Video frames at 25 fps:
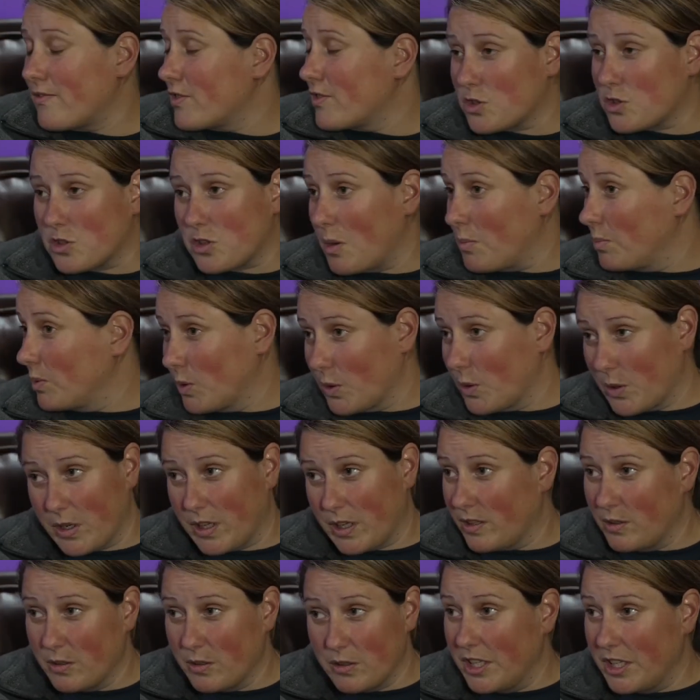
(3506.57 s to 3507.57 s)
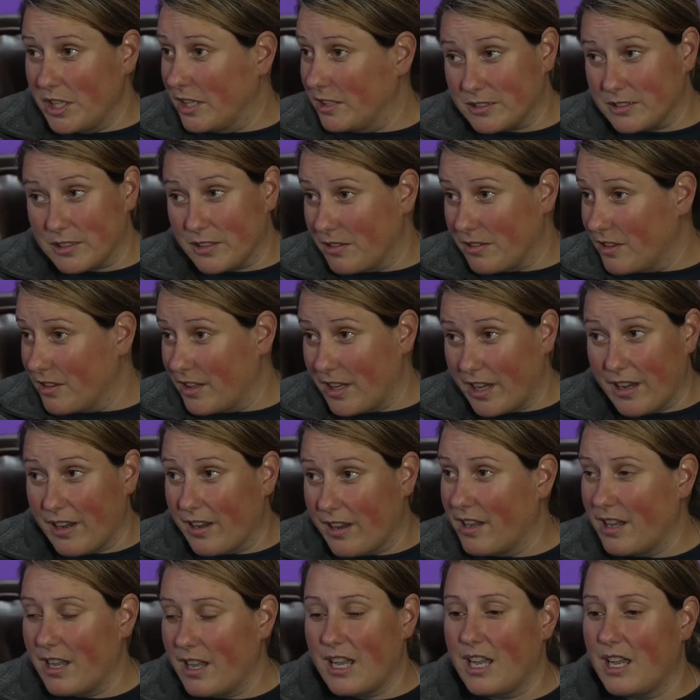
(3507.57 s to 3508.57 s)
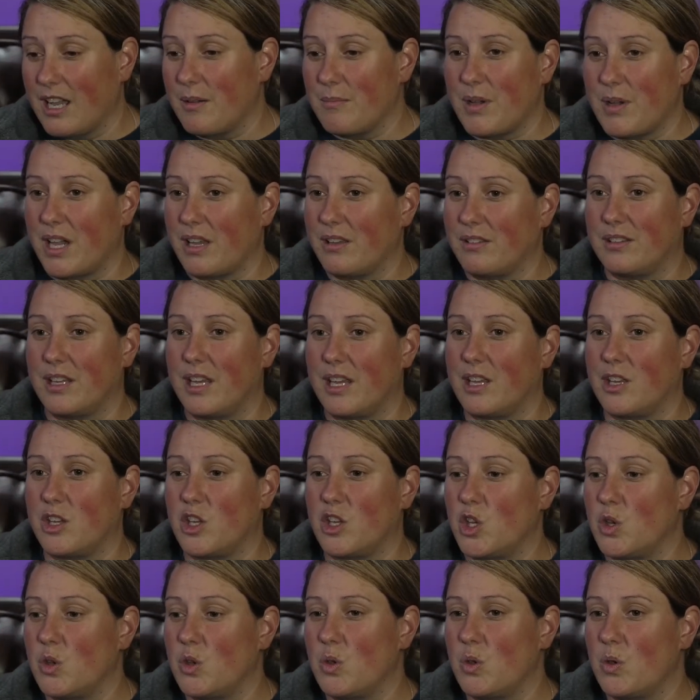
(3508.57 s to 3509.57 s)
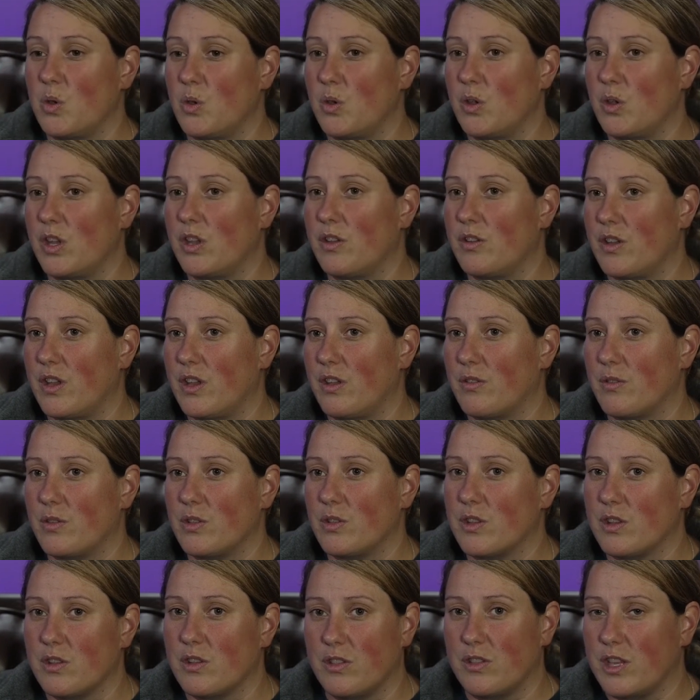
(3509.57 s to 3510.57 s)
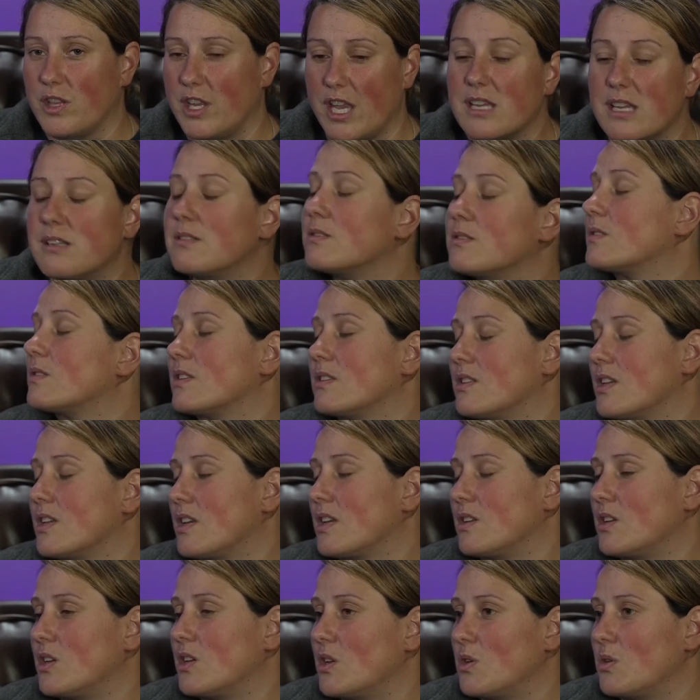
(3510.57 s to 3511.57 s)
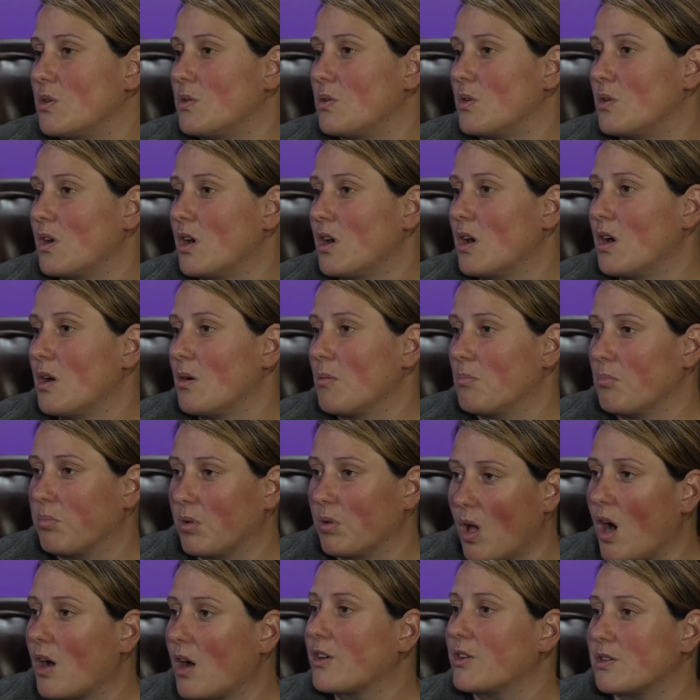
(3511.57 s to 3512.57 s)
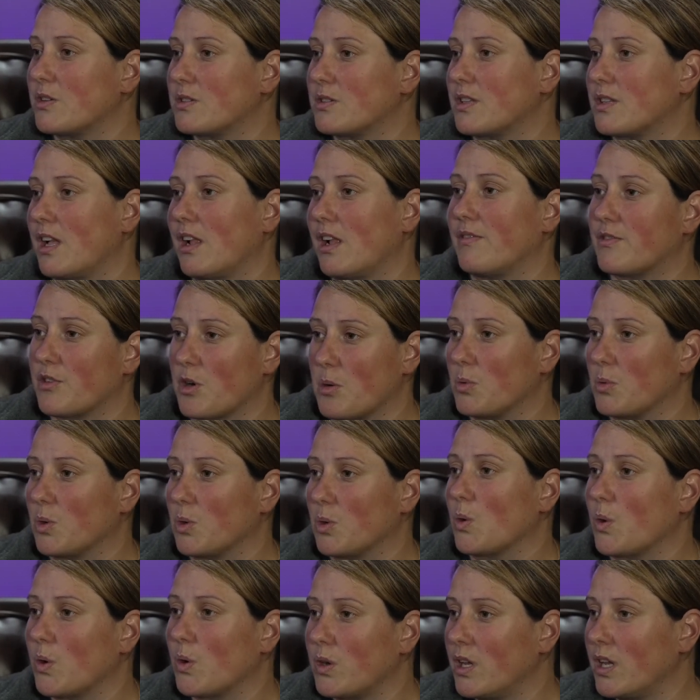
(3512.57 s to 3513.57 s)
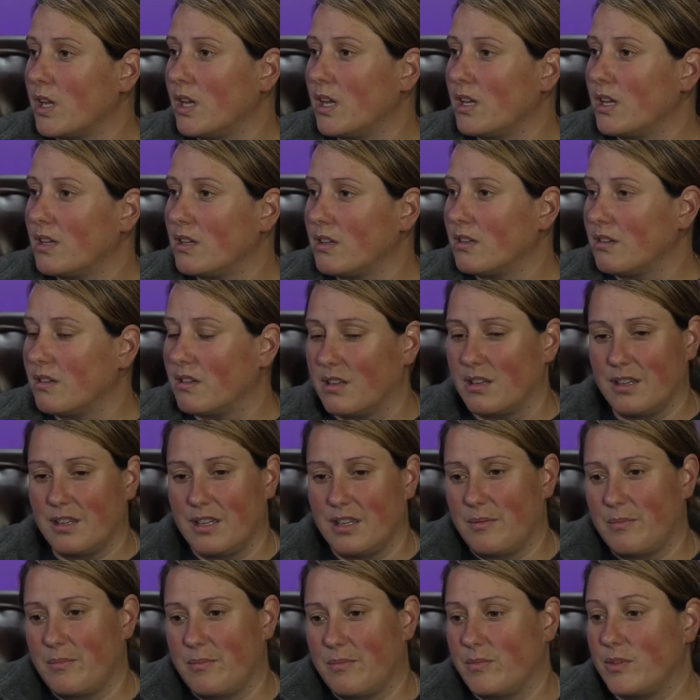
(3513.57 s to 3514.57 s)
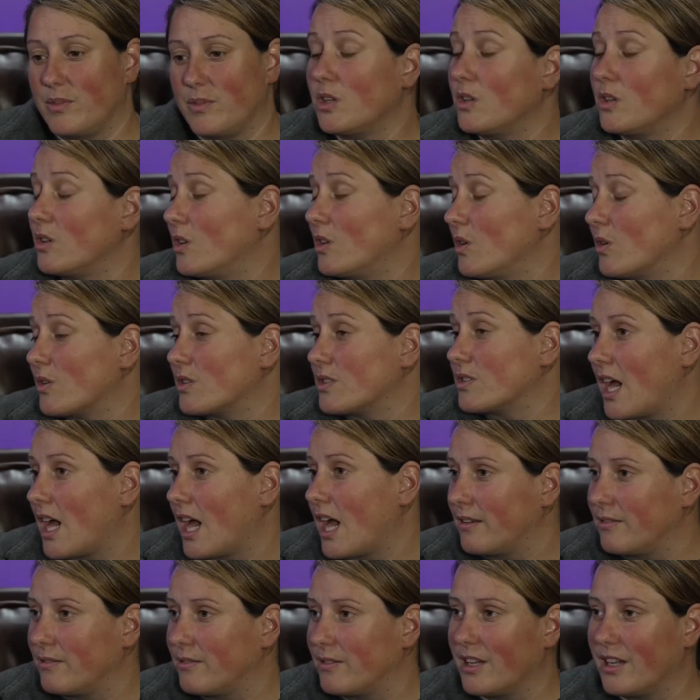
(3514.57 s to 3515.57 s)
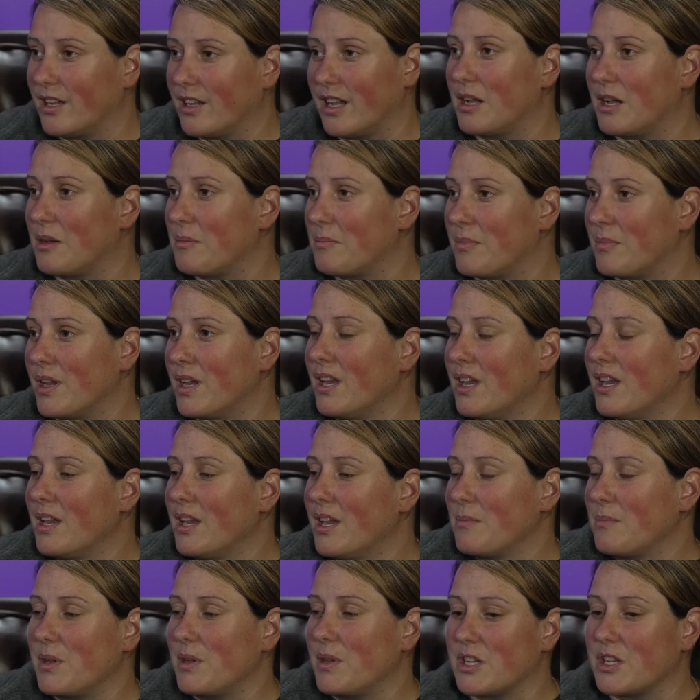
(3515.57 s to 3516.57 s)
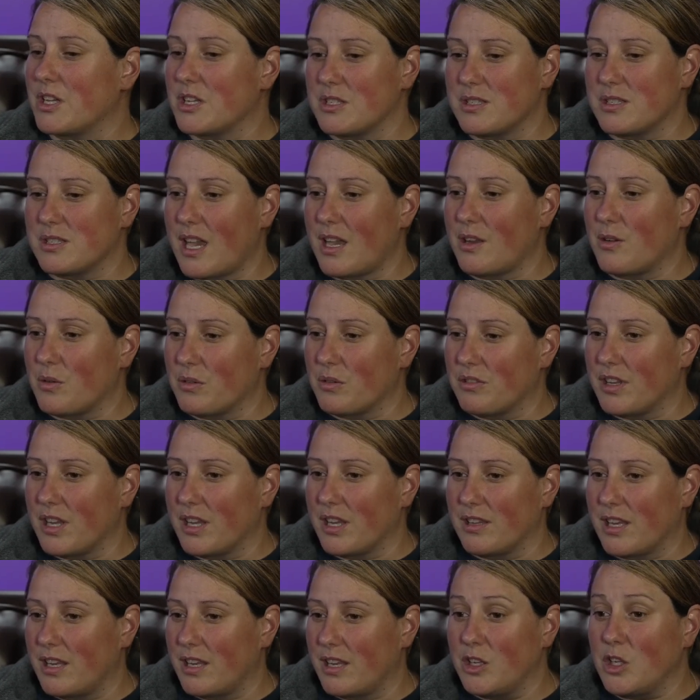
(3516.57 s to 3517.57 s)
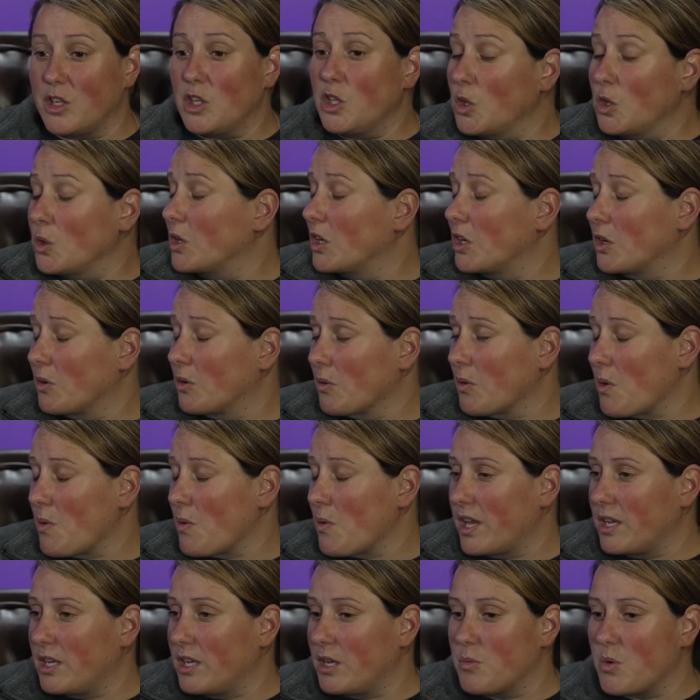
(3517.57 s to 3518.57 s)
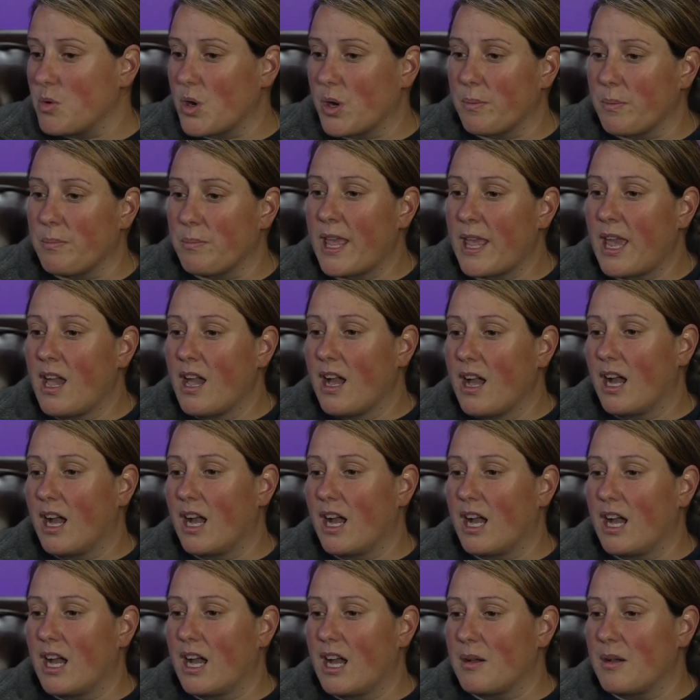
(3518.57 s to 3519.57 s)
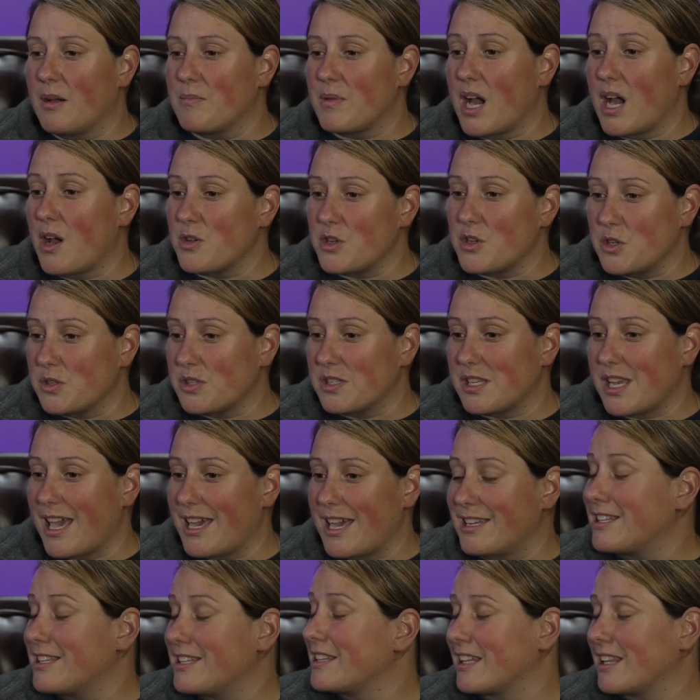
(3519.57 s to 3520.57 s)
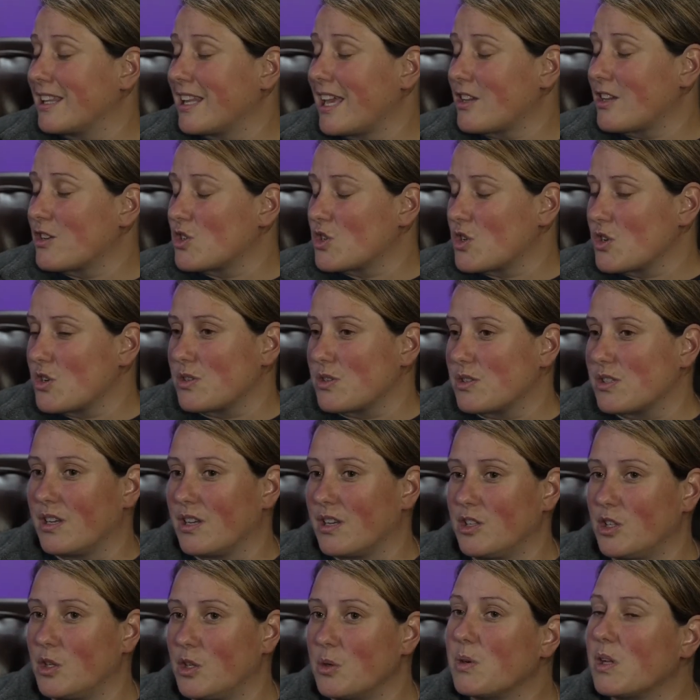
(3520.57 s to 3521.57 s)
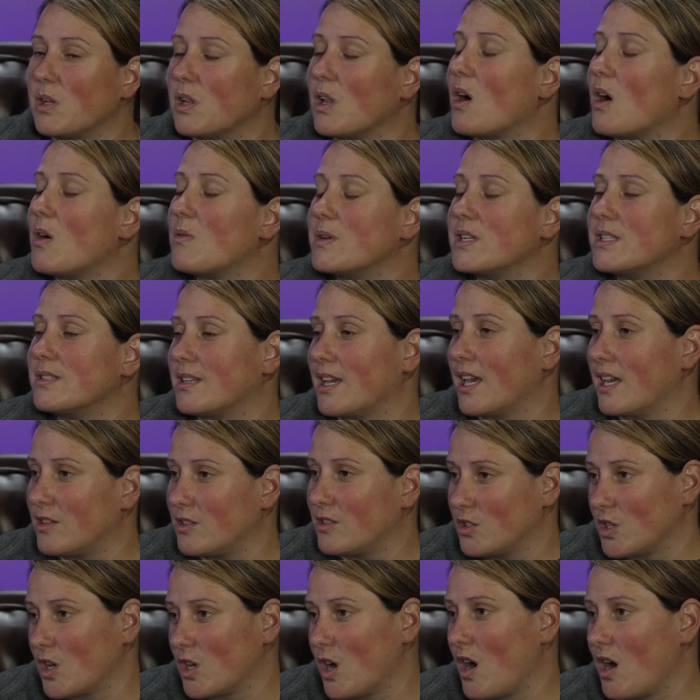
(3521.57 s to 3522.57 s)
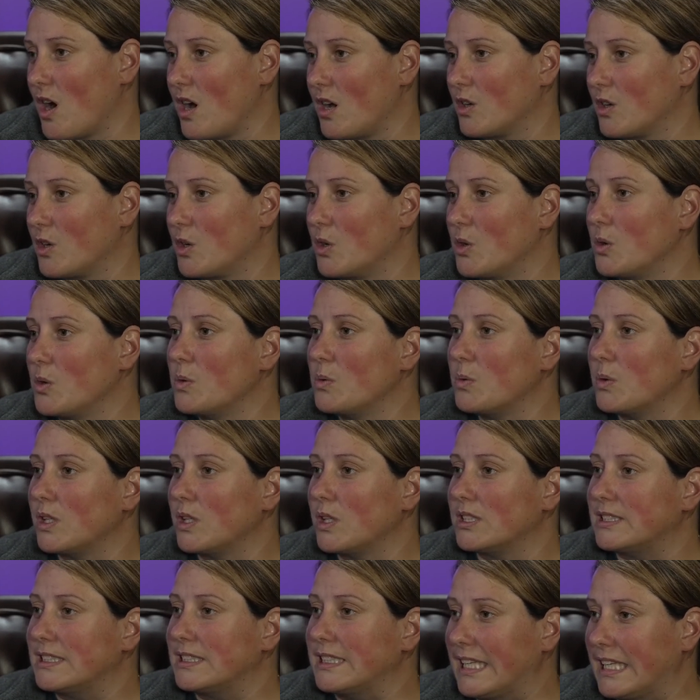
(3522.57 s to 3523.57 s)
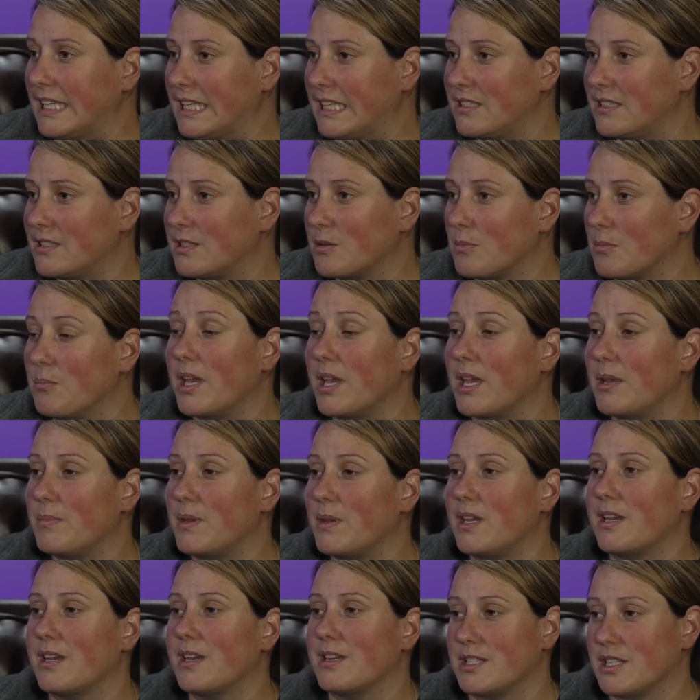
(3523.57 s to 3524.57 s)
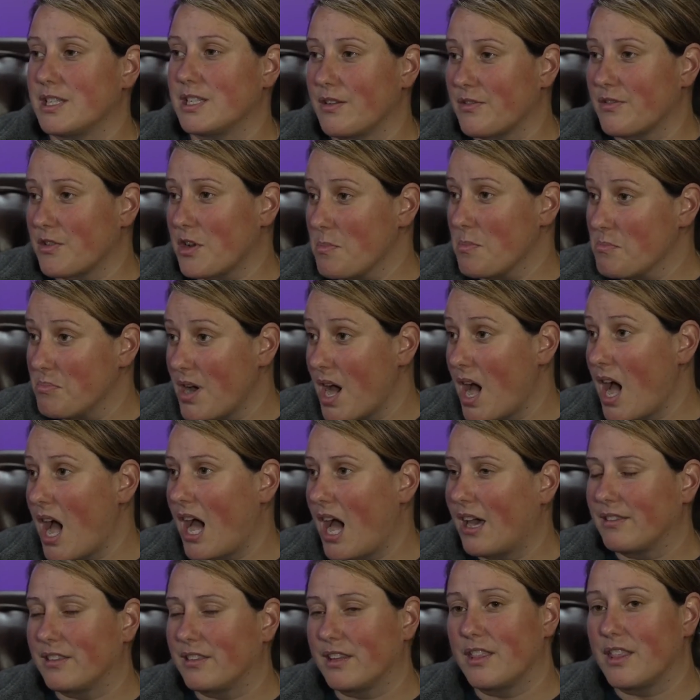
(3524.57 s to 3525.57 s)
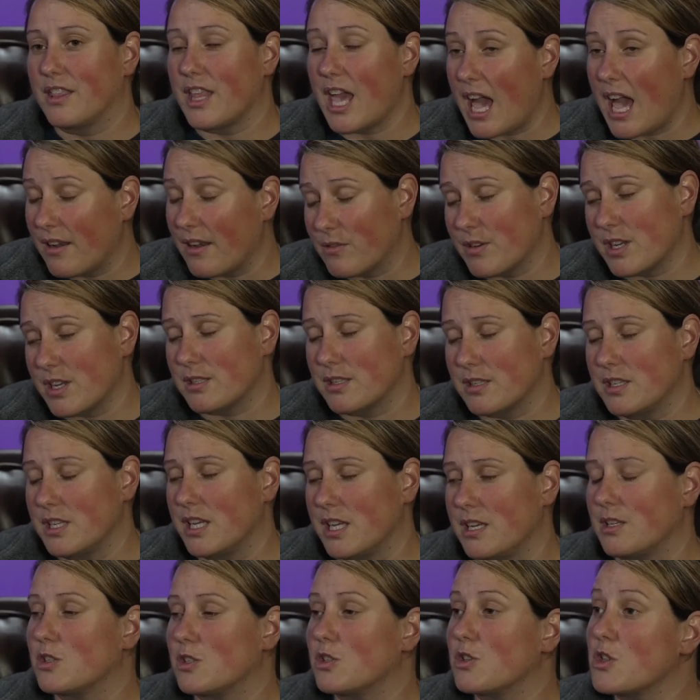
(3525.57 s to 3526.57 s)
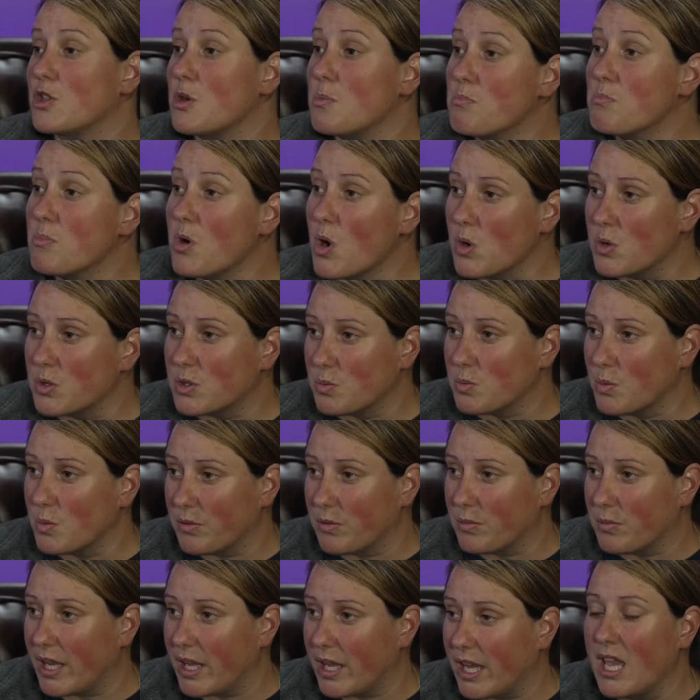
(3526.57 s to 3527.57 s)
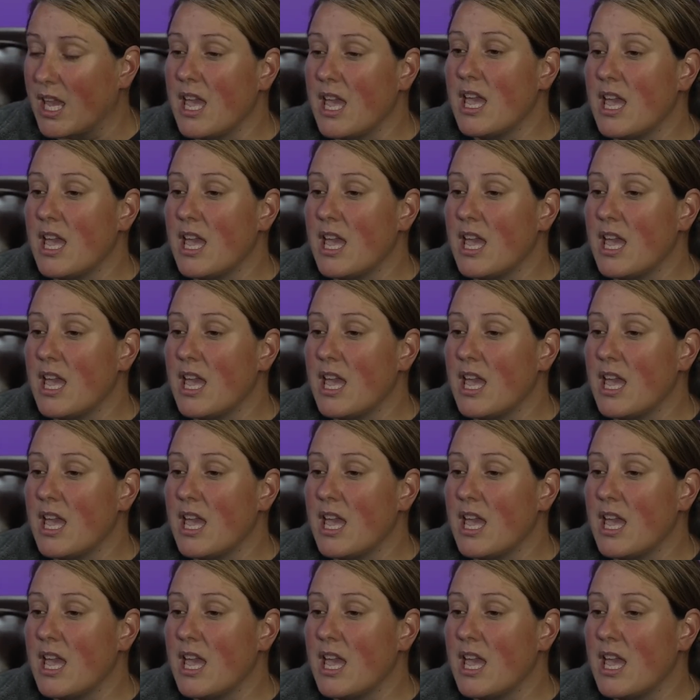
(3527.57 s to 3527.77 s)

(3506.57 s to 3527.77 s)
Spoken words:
stop learning. You nailed it there. I think the instant that you block yourself from learning, you're done. Because I don't think that you can grow anymore. How you said in the lectures, you will always get a dog who will need maybe a different path, and that resonated the most with me.